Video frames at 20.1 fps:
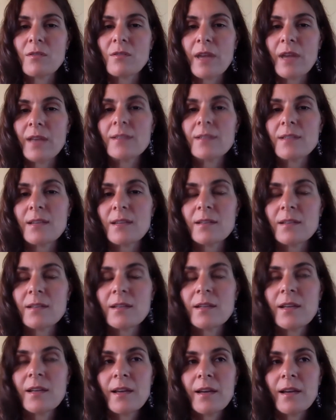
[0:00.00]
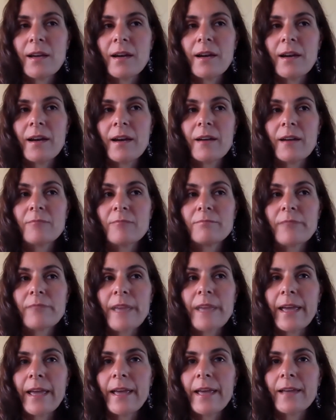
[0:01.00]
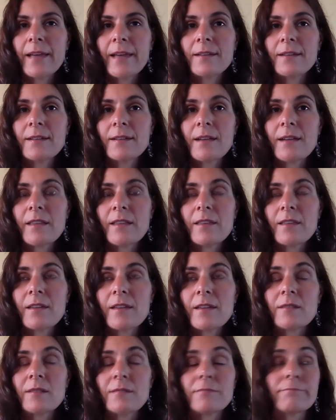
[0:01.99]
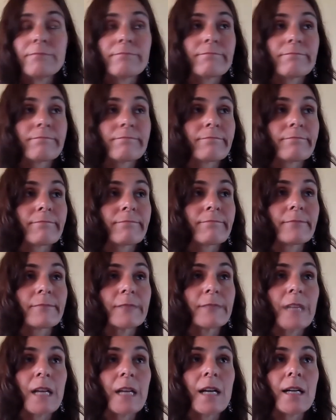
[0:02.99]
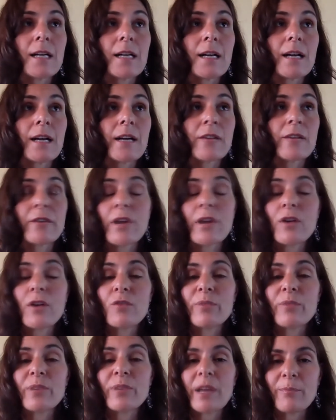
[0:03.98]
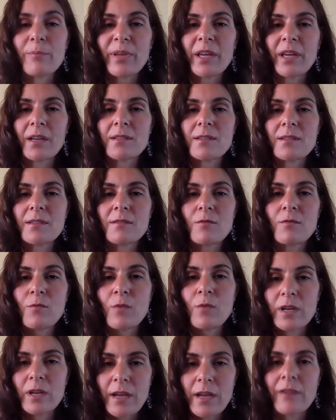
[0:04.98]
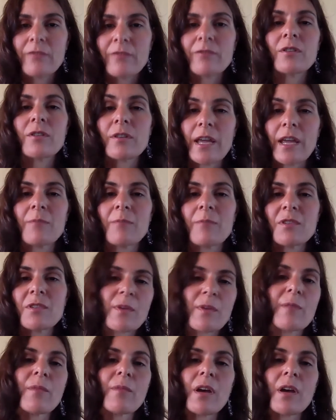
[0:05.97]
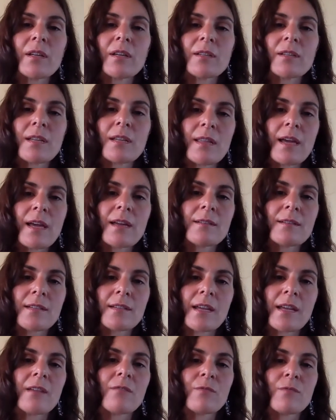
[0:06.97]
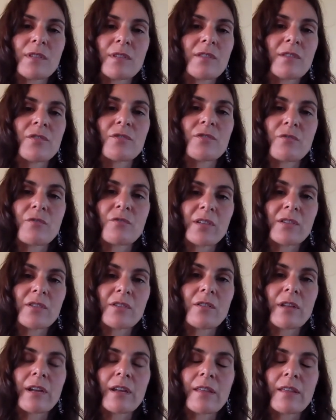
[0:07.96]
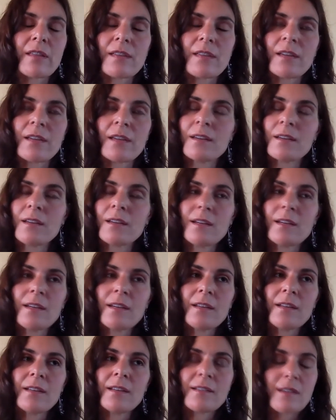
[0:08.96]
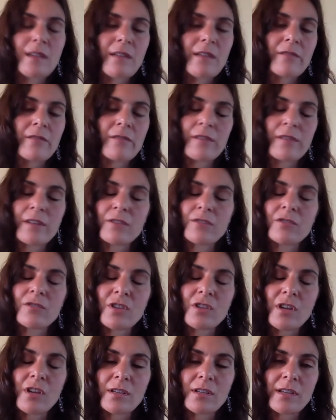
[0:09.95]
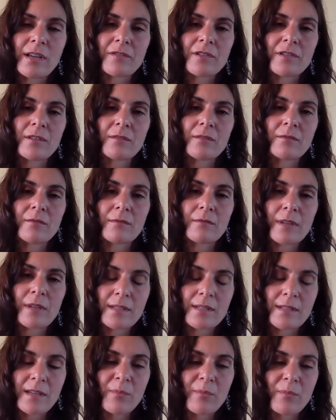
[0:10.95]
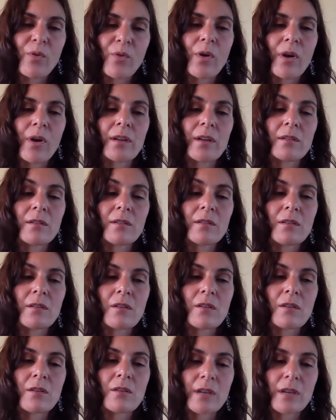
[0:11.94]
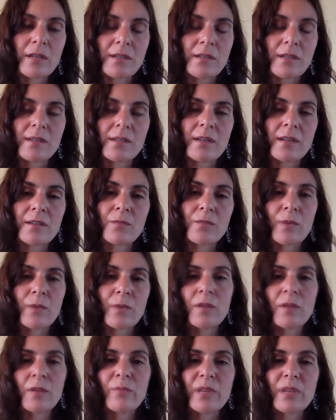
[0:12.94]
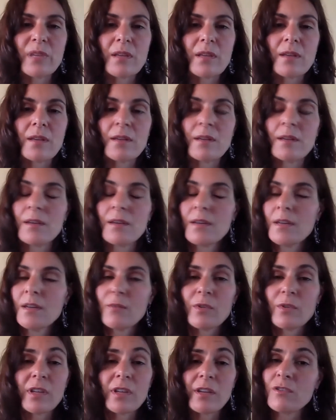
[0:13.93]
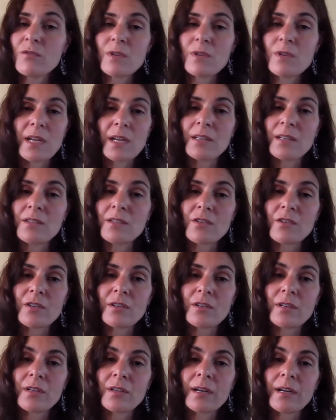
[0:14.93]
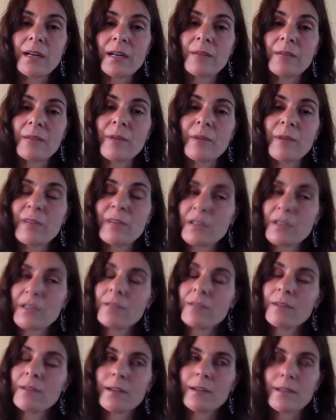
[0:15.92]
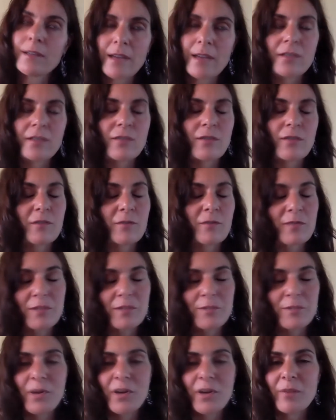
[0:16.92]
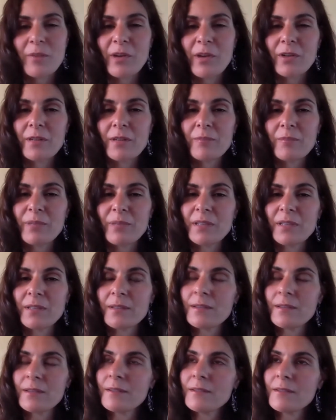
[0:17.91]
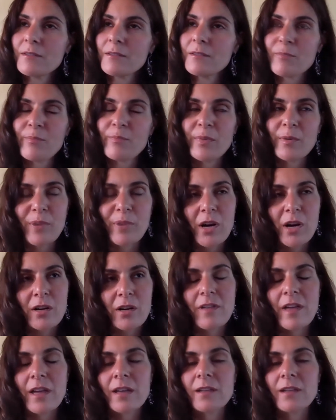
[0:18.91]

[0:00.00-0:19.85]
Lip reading: exit? And I thought, I don't know, but I picked whatever came to my mind, and that date was instrumental. And I think that's another thing. You just have to, at some point, your instinct will give you an answer. I mean, yes, you have to be smart about it, but part of